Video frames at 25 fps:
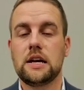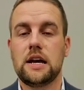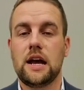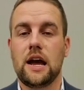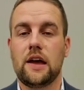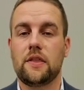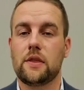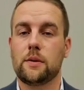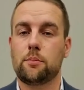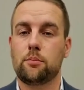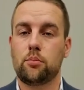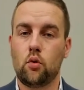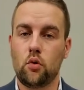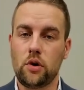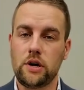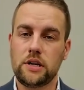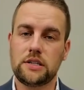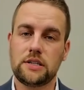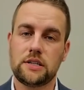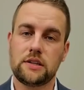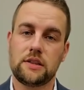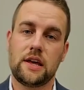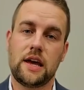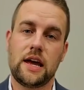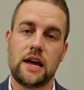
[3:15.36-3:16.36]
And the point
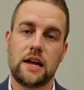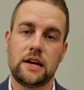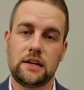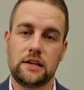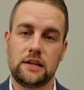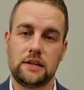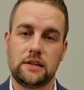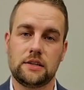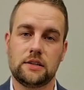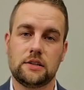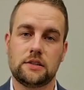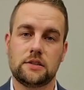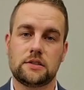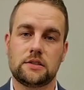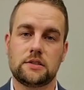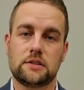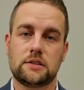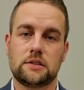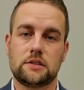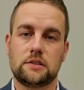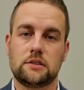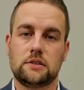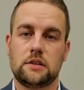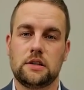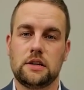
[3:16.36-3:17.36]
to that is
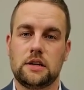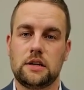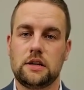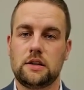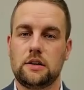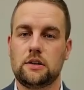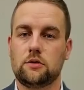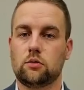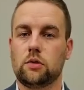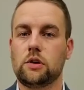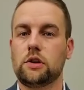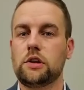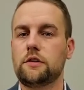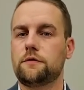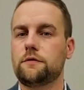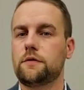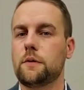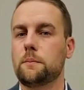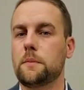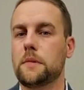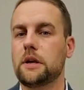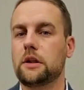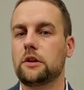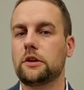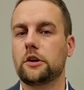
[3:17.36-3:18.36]
really
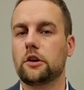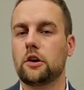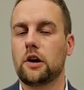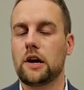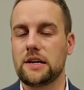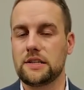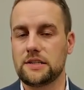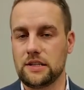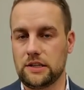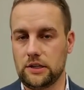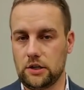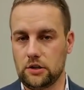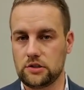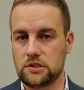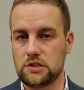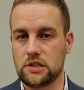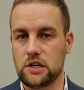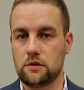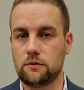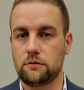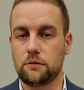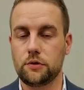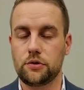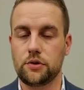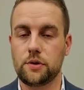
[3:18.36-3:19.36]
familiarizing
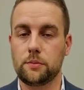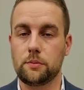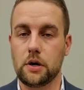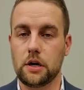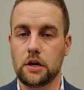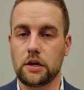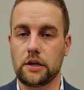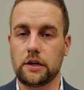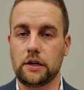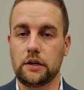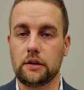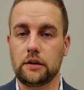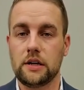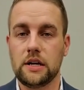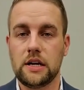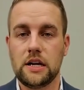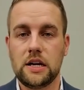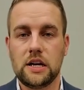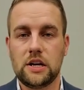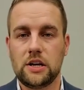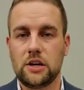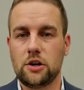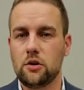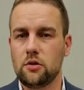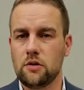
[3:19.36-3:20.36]
yourself with the market.
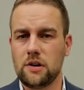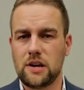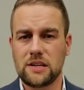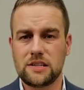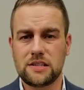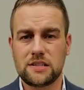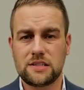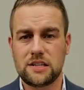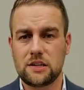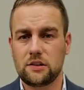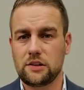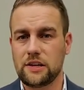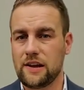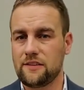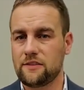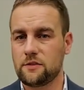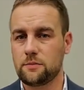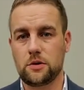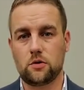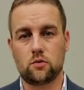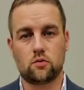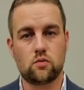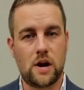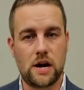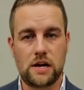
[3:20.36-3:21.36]
You don't necessarily have to
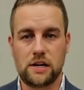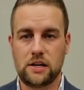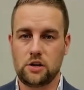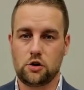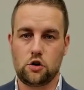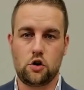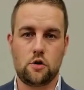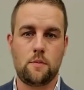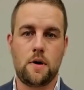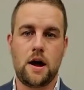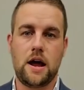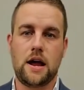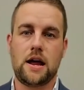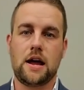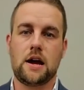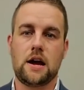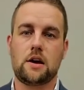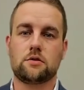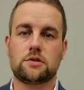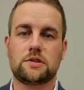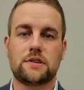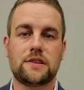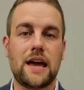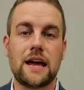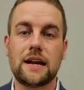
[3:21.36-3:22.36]
be ready to go buy a
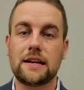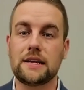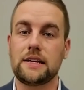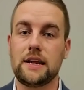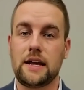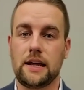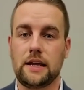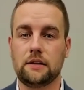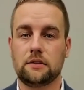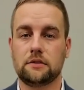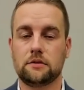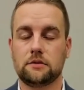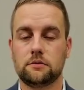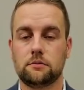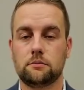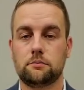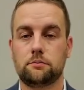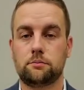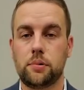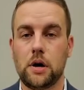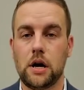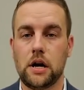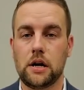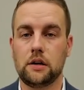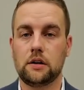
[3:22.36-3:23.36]
house that day,
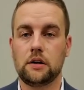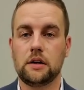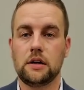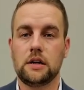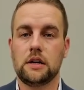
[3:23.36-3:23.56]
but